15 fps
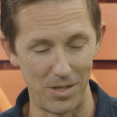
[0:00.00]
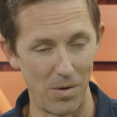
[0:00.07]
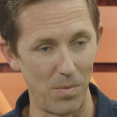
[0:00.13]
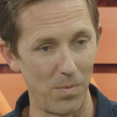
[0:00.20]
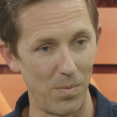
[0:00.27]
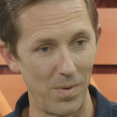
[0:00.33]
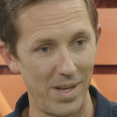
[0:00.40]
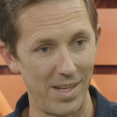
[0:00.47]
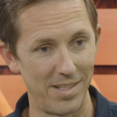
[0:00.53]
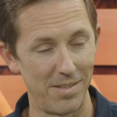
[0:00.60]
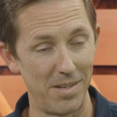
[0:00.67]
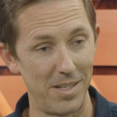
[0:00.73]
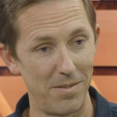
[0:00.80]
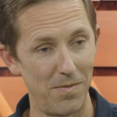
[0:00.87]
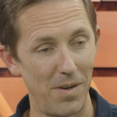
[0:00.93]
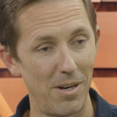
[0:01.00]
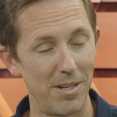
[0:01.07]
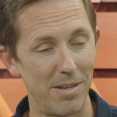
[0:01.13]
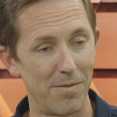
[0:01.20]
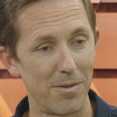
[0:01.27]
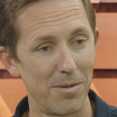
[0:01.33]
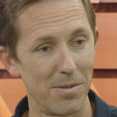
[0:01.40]
So it's
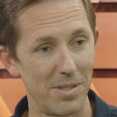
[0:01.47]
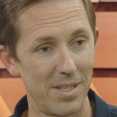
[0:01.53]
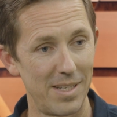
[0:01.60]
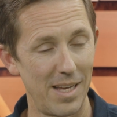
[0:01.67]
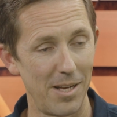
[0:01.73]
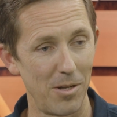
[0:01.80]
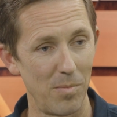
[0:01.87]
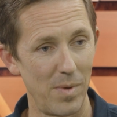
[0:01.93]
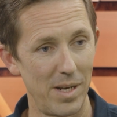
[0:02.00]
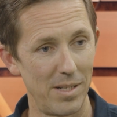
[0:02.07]
very difficult to tell,